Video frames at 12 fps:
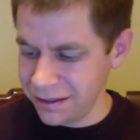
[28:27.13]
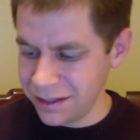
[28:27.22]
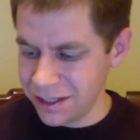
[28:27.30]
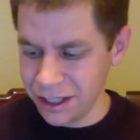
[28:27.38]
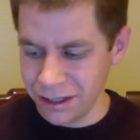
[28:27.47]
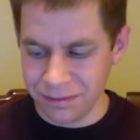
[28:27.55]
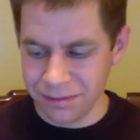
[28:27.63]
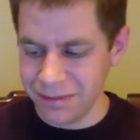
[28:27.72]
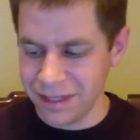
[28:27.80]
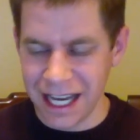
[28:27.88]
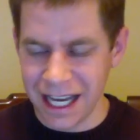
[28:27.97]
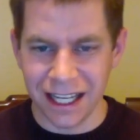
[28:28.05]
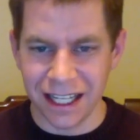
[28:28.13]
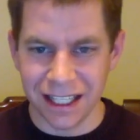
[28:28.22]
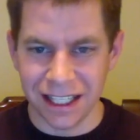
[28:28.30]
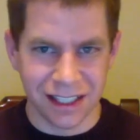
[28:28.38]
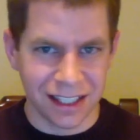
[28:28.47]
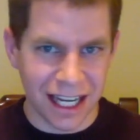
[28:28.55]
So yeah,
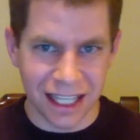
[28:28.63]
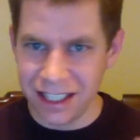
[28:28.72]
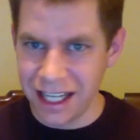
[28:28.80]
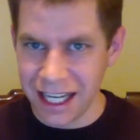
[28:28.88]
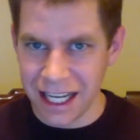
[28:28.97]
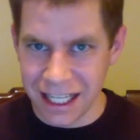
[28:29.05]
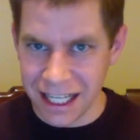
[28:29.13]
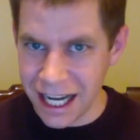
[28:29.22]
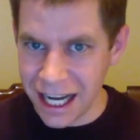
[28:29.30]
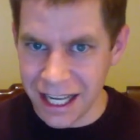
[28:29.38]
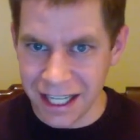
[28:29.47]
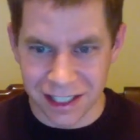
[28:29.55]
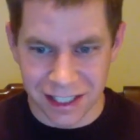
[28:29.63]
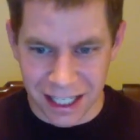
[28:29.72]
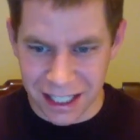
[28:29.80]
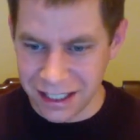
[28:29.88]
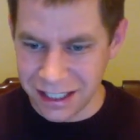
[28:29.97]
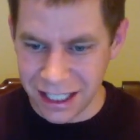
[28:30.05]
it's got 1080i. It's
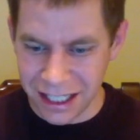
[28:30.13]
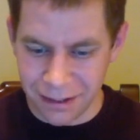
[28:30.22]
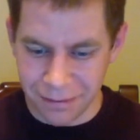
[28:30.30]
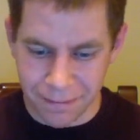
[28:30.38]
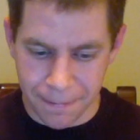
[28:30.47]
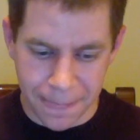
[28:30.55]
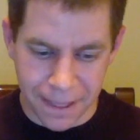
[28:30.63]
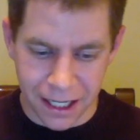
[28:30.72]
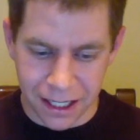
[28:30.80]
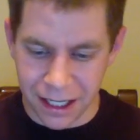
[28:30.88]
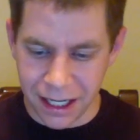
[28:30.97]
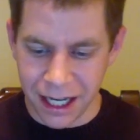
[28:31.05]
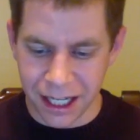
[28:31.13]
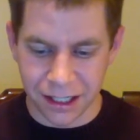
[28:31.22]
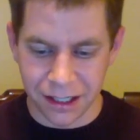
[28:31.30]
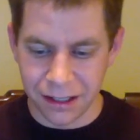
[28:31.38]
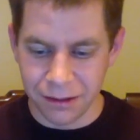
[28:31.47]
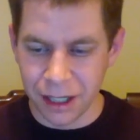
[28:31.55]
got
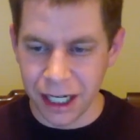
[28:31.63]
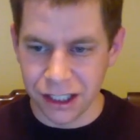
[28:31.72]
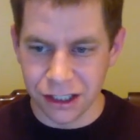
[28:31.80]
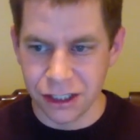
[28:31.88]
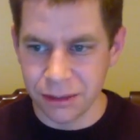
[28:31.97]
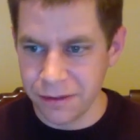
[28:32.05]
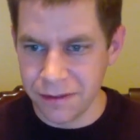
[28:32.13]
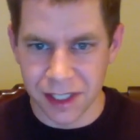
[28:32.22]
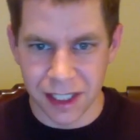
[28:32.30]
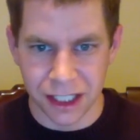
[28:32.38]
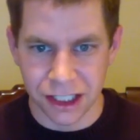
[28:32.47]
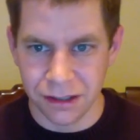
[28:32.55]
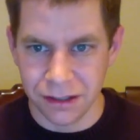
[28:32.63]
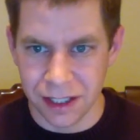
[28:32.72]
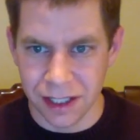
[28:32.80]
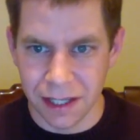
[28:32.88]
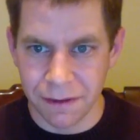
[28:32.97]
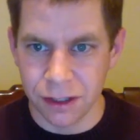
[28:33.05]
when I do shoot movies, I shoot in
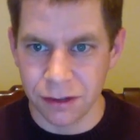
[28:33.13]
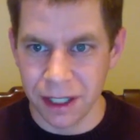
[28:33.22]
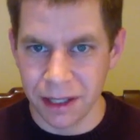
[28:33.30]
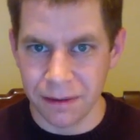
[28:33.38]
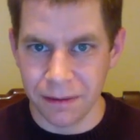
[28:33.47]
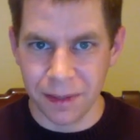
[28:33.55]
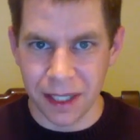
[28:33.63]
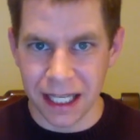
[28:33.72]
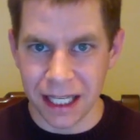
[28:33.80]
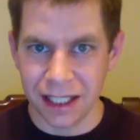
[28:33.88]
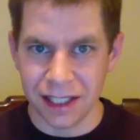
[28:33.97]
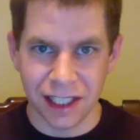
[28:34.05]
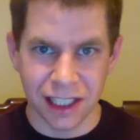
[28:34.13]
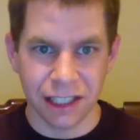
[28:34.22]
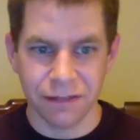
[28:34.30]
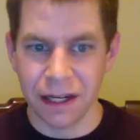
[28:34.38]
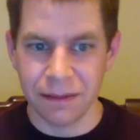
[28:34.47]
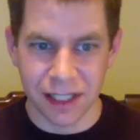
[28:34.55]
720p and 60
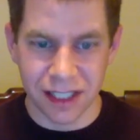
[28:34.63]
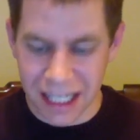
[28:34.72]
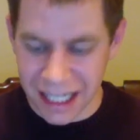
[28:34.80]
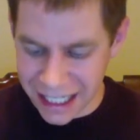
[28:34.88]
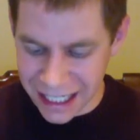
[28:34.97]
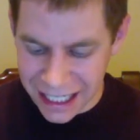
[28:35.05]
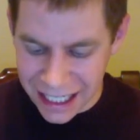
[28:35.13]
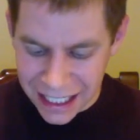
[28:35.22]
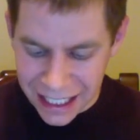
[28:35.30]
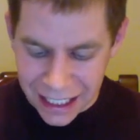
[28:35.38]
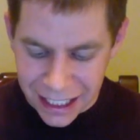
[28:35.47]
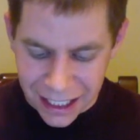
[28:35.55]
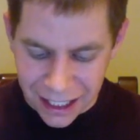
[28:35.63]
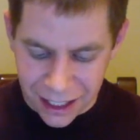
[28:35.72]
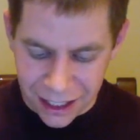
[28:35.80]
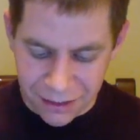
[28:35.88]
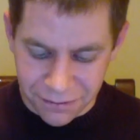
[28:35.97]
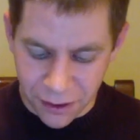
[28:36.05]
frames a second.
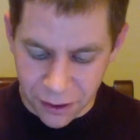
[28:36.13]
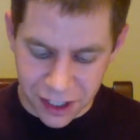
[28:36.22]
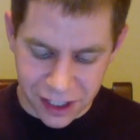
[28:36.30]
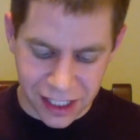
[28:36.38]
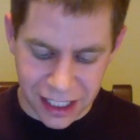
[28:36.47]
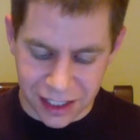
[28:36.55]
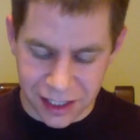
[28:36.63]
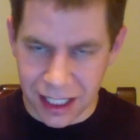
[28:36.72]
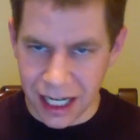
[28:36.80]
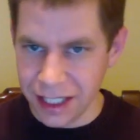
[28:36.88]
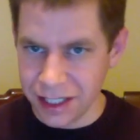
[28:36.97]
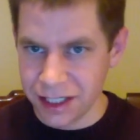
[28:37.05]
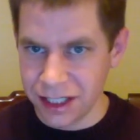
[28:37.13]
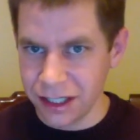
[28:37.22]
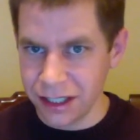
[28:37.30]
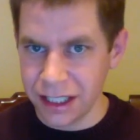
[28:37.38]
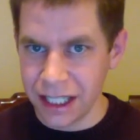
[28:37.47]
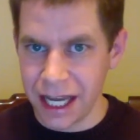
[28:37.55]
The focusing is not as
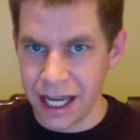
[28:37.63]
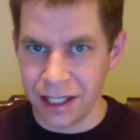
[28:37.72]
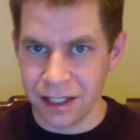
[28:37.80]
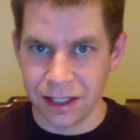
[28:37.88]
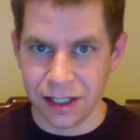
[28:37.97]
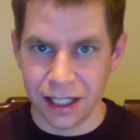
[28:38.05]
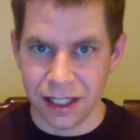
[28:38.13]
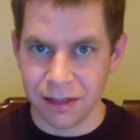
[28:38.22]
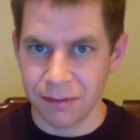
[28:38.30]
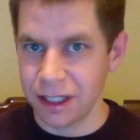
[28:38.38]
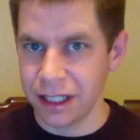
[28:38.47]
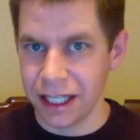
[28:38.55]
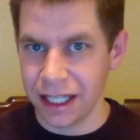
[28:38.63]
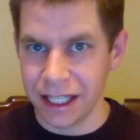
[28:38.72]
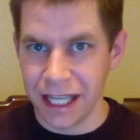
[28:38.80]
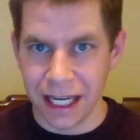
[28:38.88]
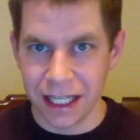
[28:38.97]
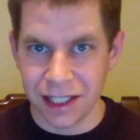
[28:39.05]
good as something like a
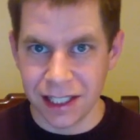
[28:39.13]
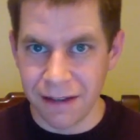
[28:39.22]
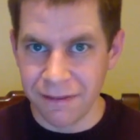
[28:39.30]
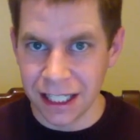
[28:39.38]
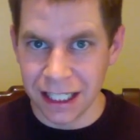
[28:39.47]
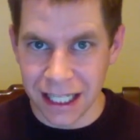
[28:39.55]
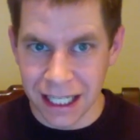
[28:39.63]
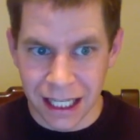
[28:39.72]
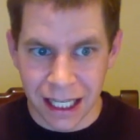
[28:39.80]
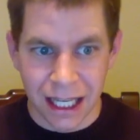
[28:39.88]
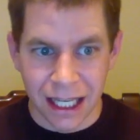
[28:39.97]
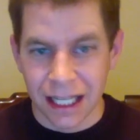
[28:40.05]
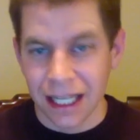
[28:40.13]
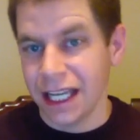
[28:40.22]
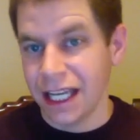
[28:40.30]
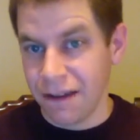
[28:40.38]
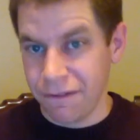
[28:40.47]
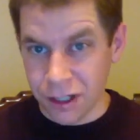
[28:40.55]
Canon 70D.
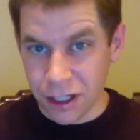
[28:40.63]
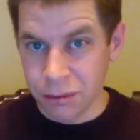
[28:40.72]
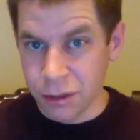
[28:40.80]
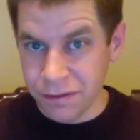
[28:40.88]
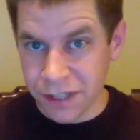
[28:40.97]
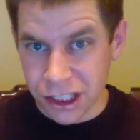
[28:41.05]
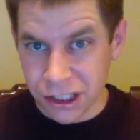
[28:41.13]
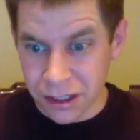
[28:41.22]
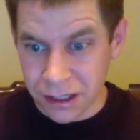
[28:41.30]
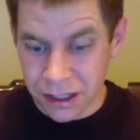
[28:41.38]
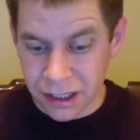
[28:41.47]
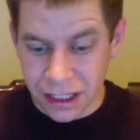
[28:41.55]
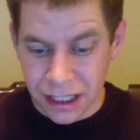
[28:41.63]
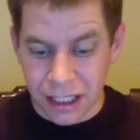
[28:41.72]
If you're a movie shooter,